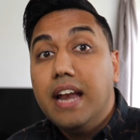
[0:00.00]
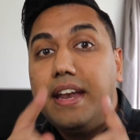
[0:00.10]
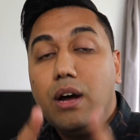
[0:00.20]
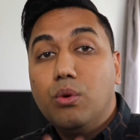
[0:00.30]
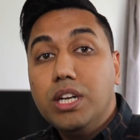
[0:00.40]

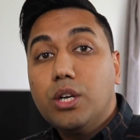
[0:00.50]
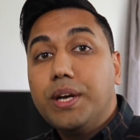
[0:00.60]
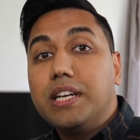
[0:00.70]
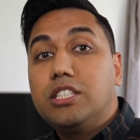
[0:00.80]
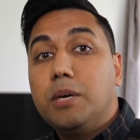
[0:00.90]
Now, I want to
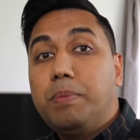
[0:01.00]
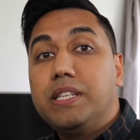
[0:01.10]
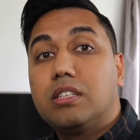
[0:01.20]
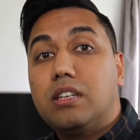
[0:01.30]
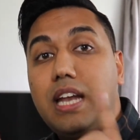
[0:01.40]
quickly jump
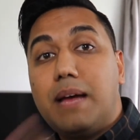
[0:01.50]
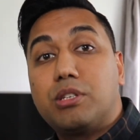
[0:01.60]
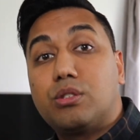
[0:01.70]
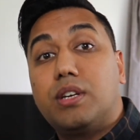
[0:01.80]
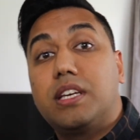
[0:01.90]
into the
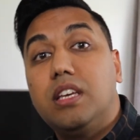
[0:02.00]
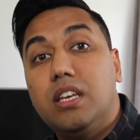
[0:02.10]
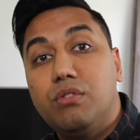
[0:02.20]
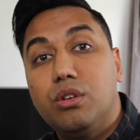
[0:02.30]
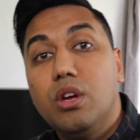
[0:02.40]
laptop so I can
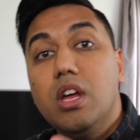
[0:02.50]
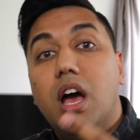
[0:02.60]
give you